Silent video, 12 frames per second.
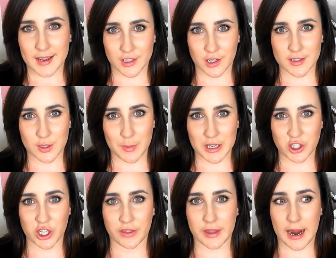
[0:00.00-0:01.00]
As I also
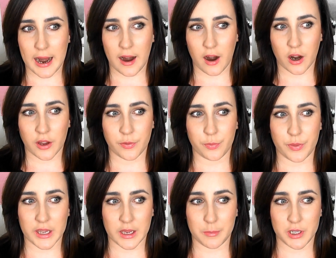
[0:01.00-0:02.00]
mentioned,
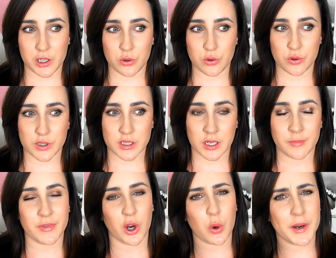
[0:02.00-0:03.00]
they can be used,
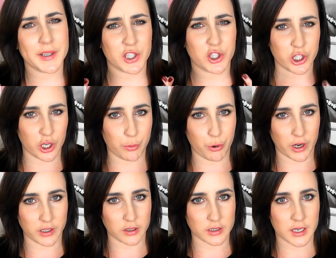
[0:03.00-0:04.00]
they're quite a sheer
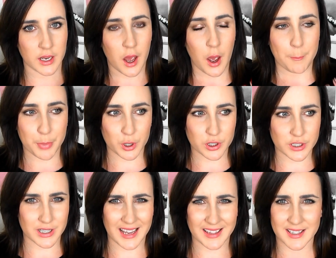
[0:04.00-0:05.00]
product,
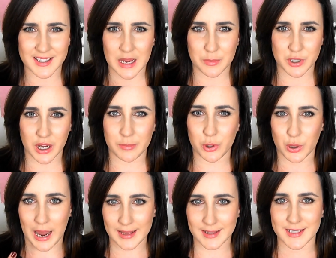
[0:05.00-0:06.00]
but at the same time you
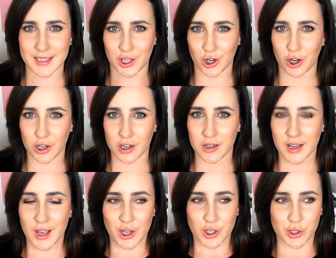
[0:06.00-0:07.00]
can see the colour,
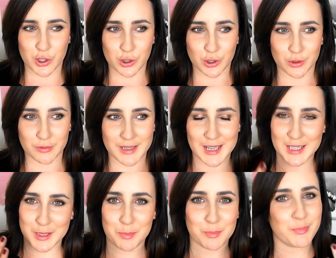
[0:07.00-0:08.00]
so
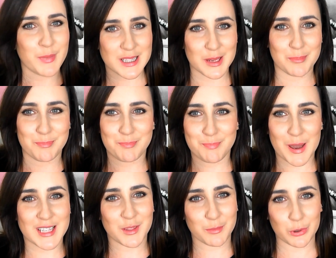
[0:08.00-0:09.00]
it's a
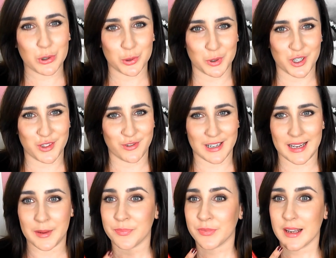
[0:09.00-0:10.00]
best of both worlds,
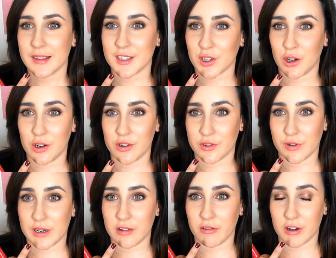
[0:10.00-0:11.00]
really. This colour is
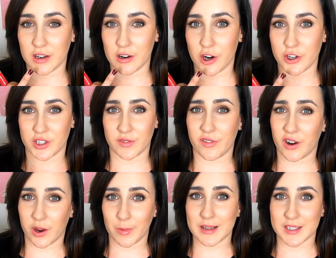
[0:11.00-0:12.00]
really, really gorgeous,
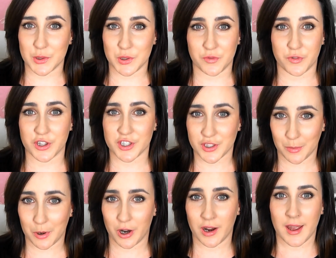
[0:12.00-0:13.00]
very well suited for the
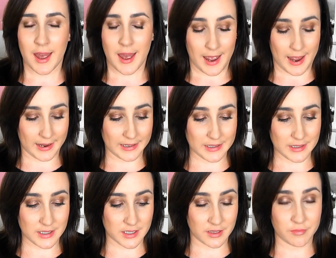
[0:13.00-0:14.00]
summer,
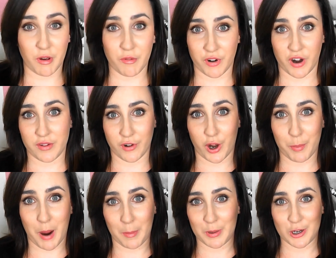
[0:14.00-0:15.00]
and very, very
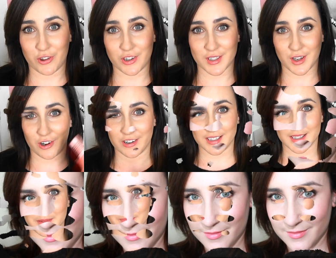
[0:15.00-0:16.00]
popular this colour
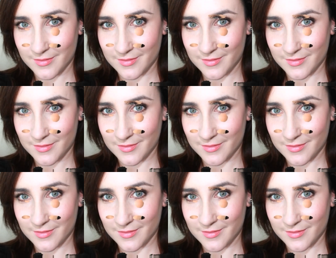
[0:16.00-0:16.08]
is.